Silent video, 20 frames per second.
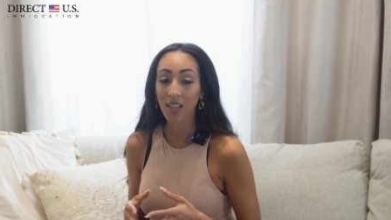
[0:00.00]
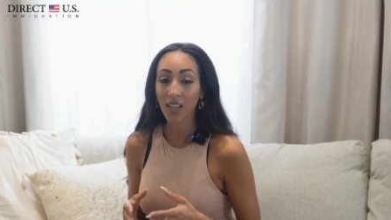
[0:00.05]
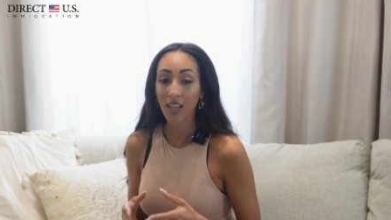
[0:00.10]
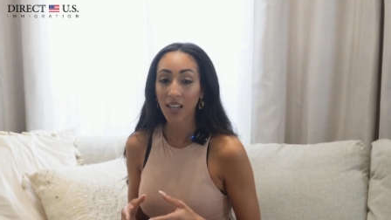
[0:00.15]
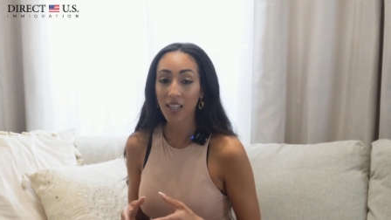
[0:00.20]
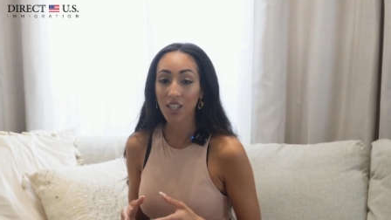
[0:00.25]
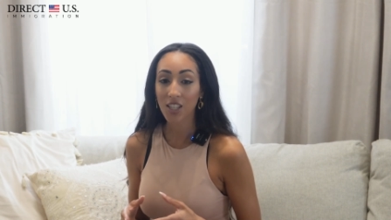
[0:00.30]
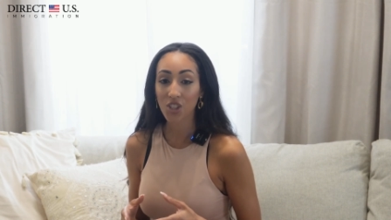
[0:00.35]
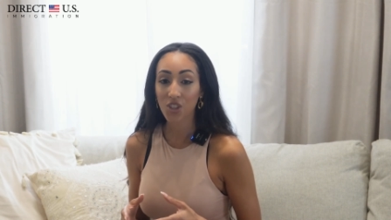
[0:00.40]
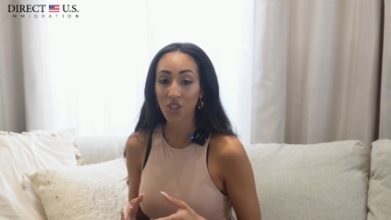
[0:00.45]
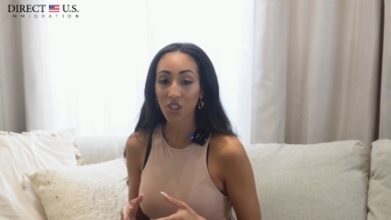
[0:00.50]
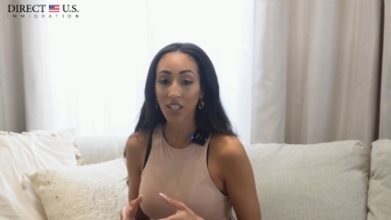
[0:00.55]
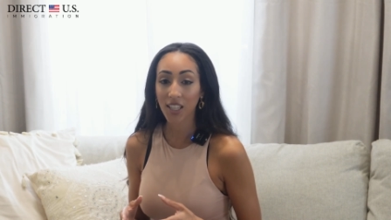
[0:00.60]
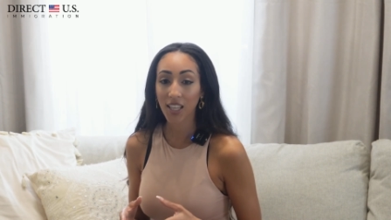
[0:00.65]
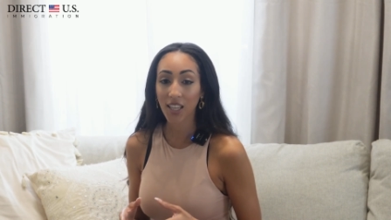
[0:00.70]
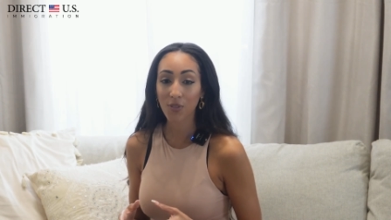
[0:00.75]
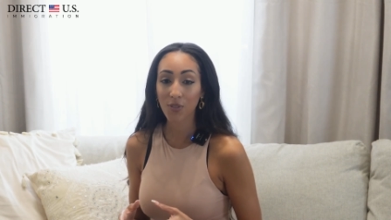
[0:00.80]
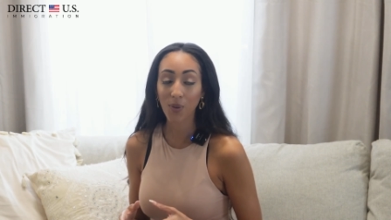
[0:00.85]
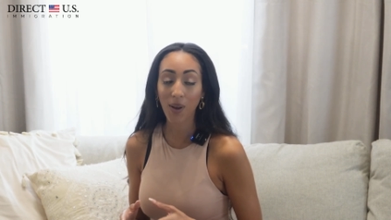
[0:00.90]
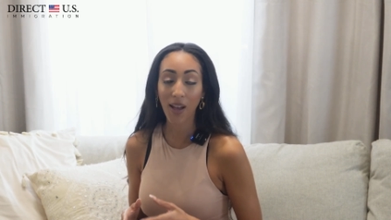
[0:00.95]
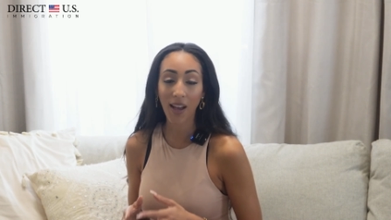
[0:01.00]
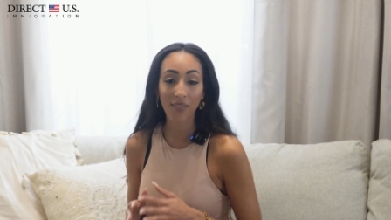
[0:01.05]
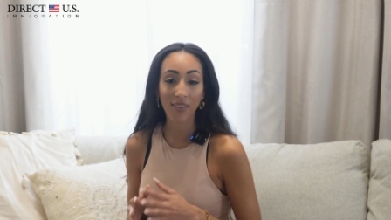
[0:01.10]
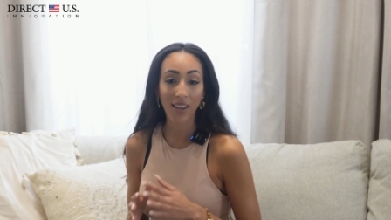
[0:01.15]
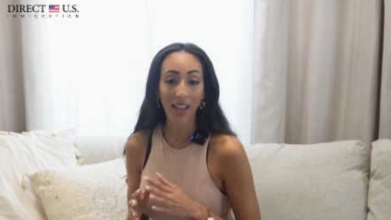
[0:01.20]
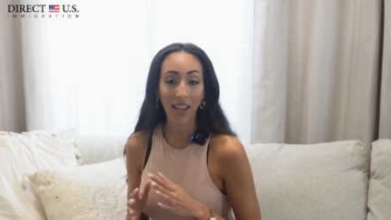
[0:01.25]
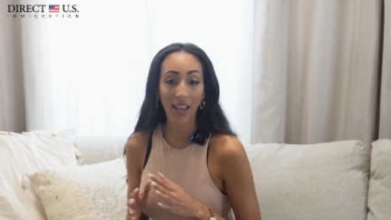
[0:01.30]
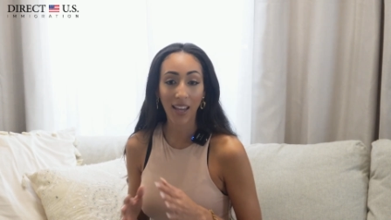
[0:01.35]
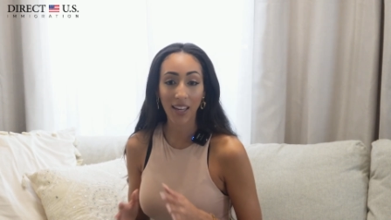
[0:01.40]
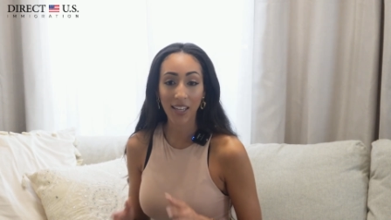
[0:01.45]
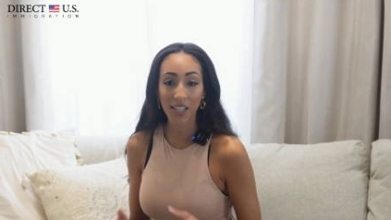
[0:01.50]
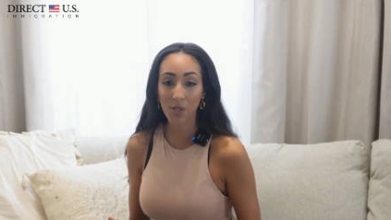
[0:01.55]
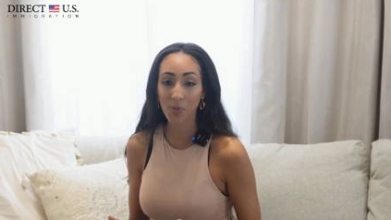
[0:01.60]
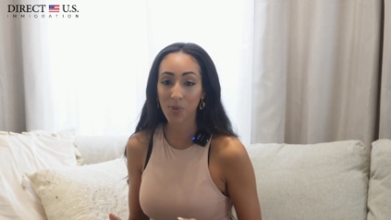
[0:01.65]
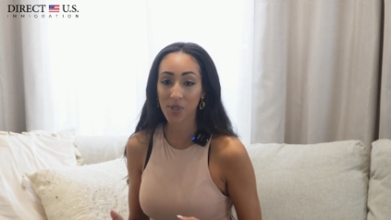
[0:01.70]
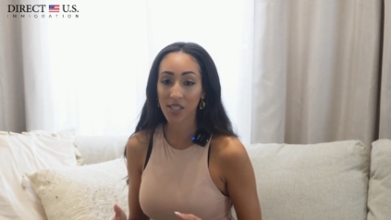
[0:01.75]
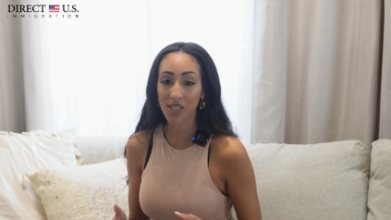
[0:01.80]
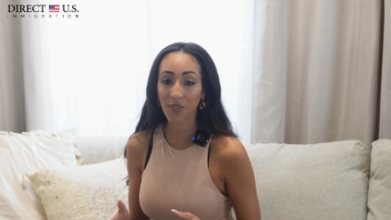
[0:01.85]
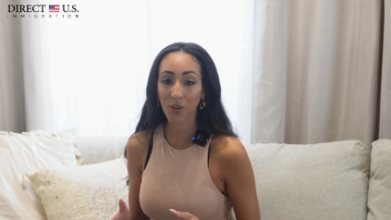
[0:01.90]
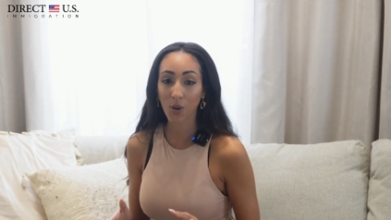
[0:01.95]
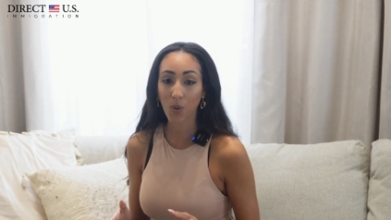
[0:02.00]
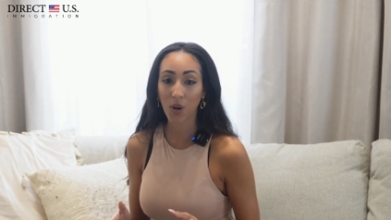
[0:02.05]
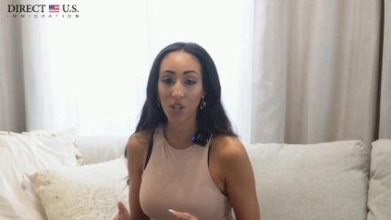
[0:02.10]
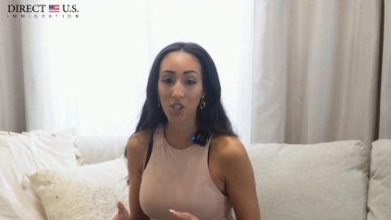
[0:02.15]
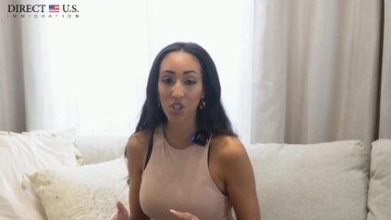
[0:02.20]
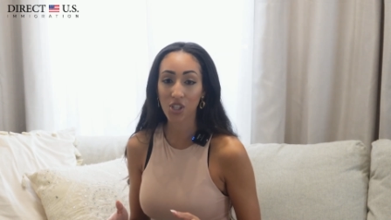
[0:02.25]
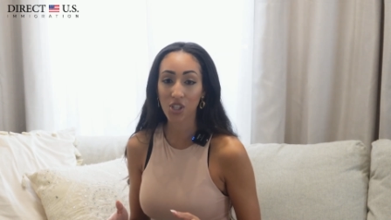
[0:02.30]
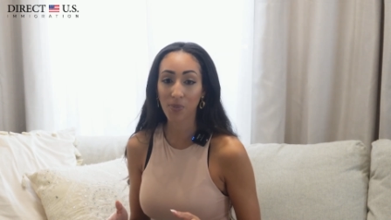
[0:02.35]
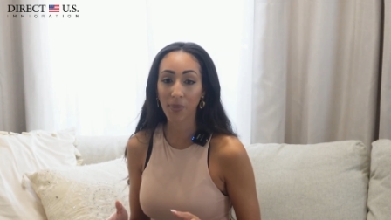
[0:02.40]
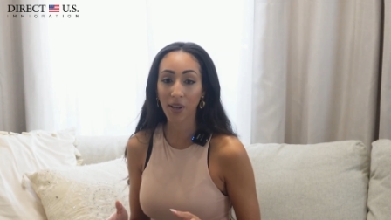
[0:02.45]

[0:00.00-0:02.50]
Additionally, if you have any specific questions